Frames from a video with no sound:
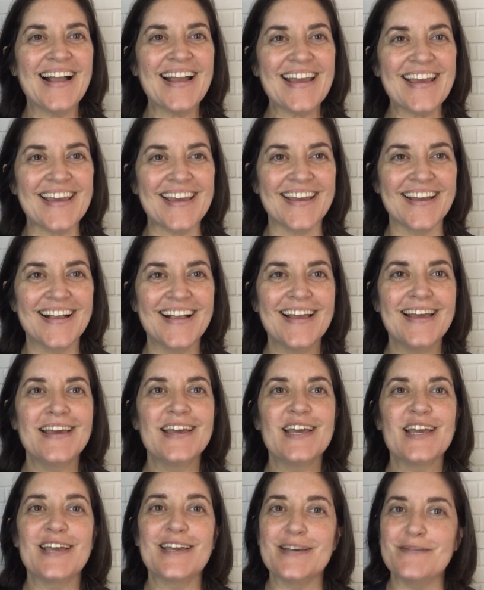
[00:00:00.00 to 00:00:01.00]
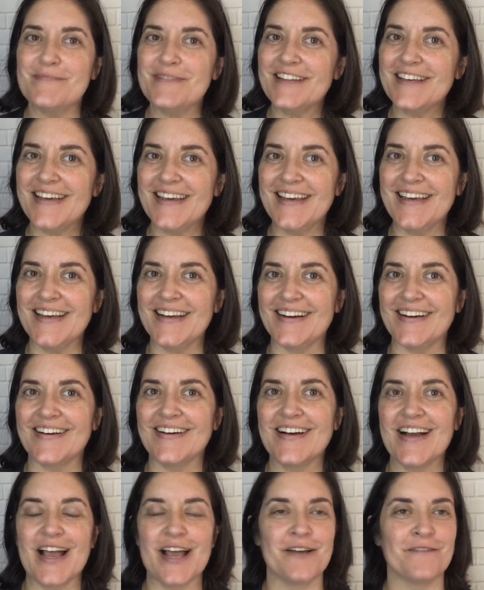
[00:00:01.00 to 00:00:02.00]
Hi, Emily
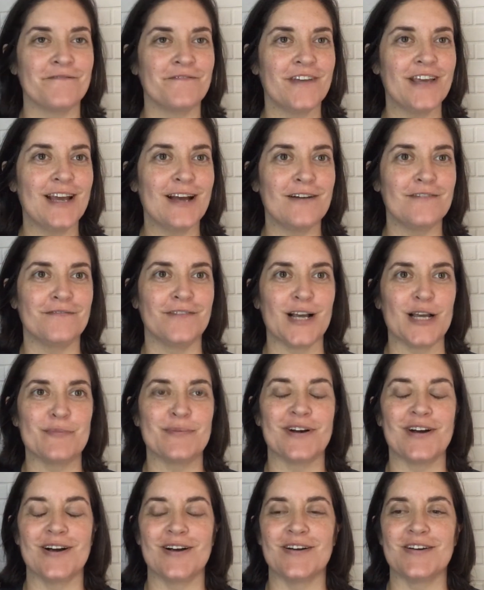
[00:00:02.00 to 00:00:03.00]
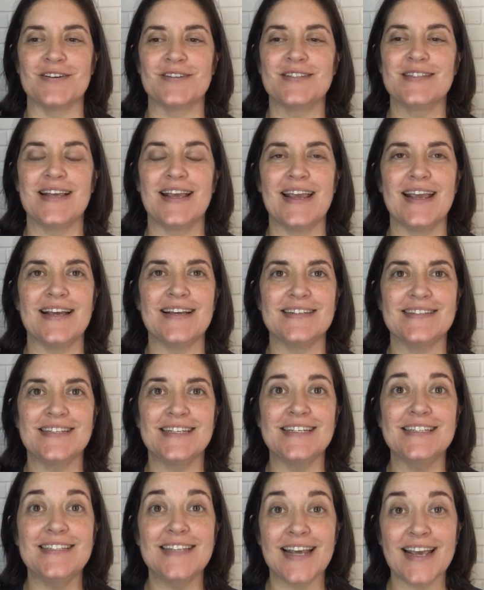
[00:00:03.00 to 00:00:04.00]
here at Fiat Fiber Arts, and
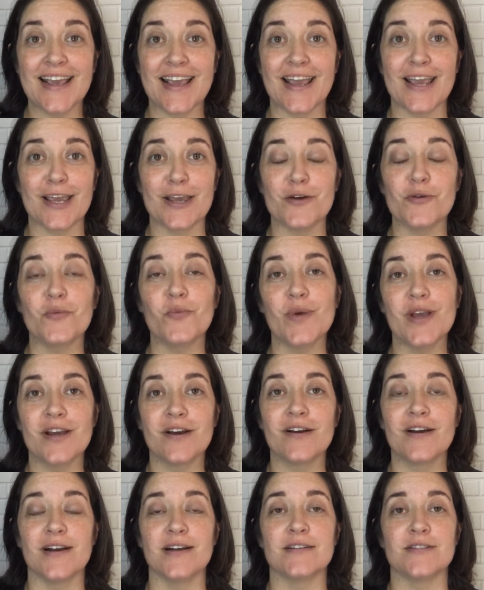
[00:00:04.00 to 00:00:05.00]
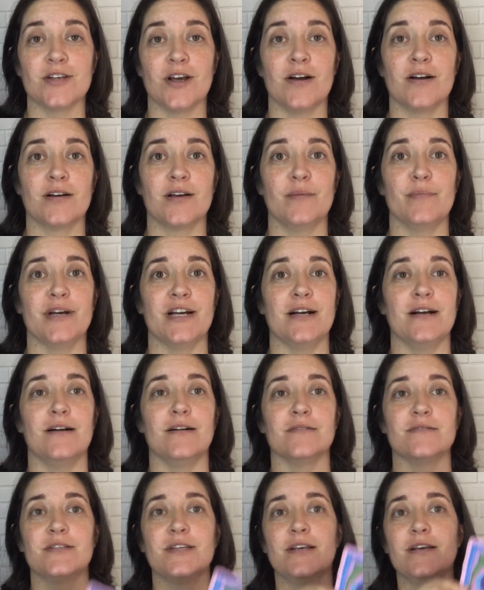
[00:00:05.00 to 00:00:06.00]
today we are going to talk
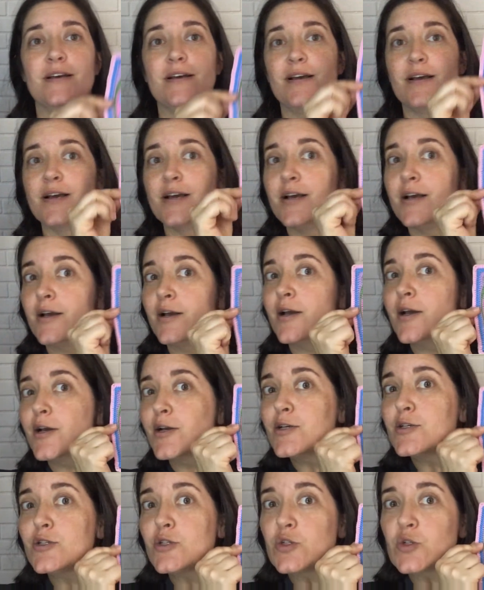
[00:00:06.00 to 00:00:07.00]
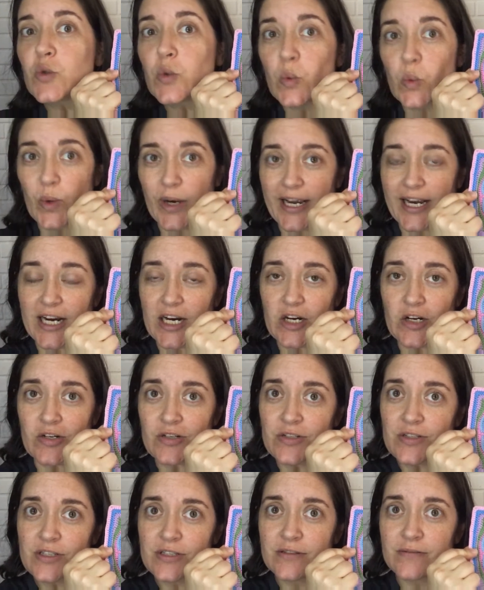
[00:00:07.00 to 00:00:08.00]
about
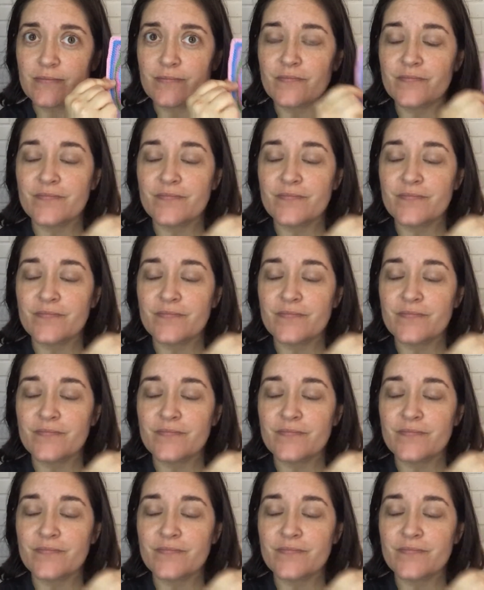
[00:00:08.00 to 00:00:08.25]
squares.